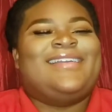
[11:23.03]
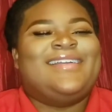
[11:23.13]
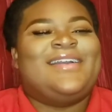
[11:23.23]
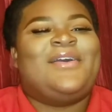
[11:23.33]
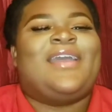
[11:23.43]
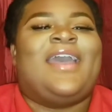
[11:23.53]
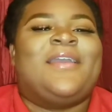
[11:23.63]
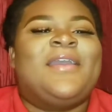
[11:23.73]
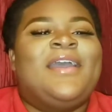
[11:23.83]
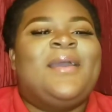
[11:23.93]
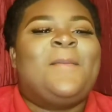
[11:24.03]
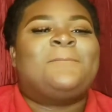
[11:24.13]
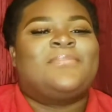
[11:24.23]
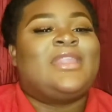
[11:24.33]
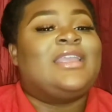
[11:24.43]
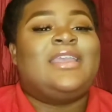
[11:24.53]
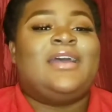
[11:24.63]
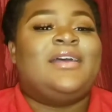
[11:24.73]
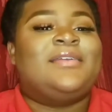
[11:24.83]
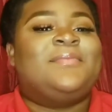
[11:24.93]
okay.
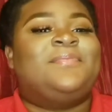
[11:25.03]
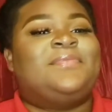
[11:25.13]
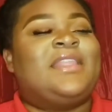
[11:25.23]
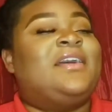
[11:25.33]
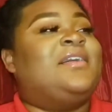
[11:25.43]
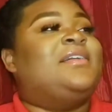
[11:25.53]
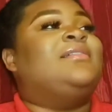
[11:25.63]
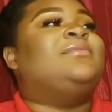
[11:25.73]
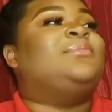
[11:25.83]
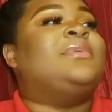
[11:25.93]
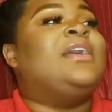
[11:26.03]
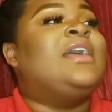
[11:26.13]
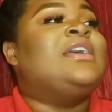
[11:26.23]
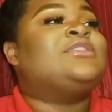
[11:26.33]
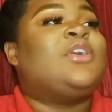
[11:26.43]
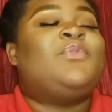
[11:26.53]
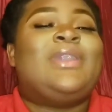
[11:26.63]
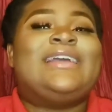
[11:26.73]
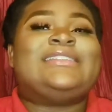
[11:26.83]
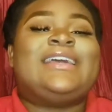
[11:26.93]
Yeah. Um, so if you
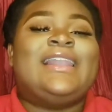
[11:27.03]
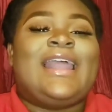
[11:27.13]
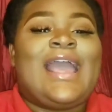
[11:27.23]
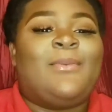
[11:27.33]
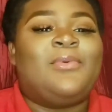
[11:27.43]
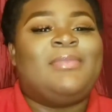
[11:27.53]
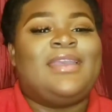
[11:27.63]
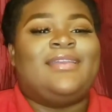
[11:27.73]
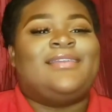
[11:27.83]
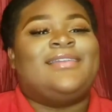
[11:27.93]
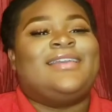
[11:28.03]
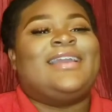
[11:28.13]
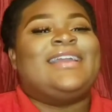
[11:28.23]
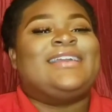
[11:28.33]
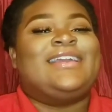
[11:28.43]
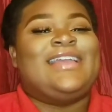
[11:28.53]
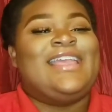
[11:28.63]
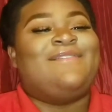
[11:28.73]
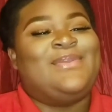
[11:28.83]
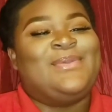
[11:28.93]
like to collab with me,
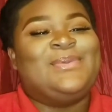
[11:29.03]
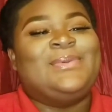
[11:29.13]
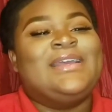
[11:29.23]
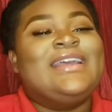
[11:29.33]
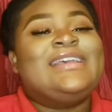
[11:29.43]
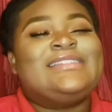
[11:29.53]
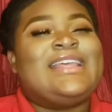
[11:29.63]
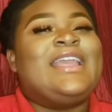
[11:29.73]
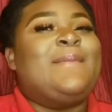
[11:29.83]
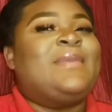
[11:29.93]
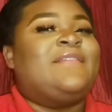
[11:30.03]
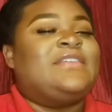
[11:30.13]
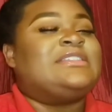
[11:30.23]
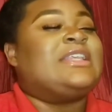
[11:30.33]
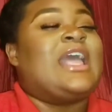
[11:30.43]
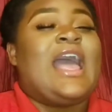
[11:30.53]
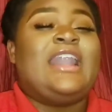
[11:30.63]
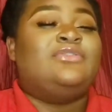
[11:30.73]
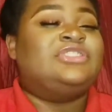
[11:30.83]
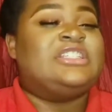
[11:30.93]
if you stay in Memphis, I
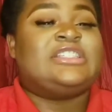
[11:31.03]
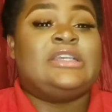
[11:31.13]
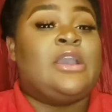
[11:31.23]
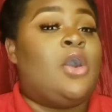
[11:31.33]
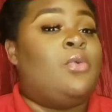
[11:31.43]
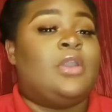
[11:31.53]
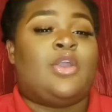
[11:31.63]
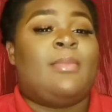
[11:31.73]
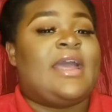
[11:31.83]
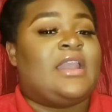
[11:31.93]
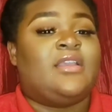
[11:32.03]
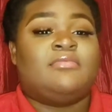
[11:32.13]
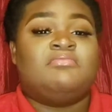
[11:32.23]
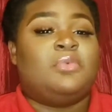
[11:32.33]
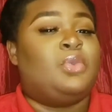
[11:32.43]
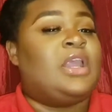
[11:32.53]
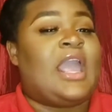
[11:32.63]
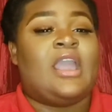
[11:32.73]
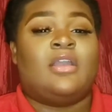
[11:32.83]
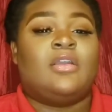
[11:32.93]
don't just go with nobody. We
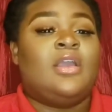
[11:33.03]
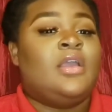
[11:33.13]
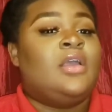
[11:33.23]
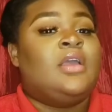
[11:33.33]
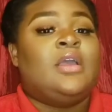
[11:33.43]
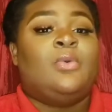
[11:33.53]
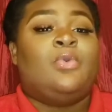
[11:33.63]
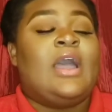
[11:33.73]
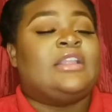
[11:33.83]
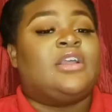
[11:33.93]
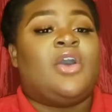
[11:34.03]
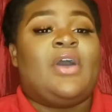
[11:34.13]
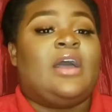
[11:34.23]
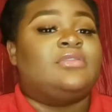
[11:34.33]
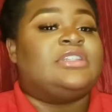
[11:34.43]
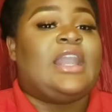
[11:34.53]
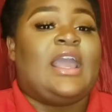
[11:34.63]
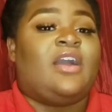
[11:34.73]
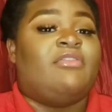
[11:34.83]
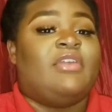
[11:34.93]
can't. We're gonna have to go out to
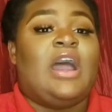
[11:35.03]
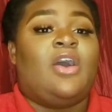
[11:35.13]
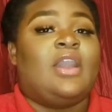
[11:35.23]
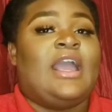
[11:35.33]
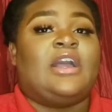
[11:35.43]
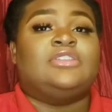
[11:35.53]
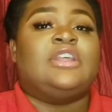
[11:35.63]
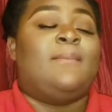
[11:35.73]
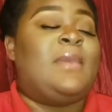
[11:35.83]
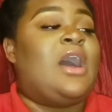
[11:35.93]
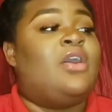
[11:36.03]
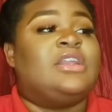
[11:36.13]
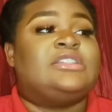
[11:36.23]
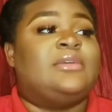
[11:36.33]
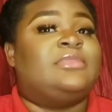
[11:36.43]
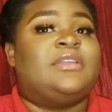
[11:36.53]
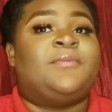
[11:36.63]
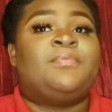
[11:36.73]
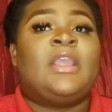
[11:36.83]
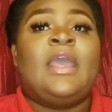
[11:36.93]
like a vlog, like go to the mall or something.
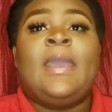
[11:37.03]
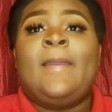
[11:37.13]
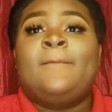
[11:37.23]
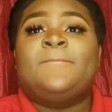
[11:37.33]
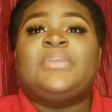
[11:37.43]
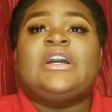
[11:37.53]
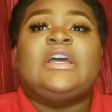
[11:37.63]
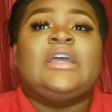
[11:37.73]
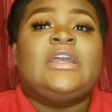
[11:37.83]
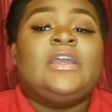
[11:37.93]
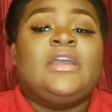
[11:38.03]
But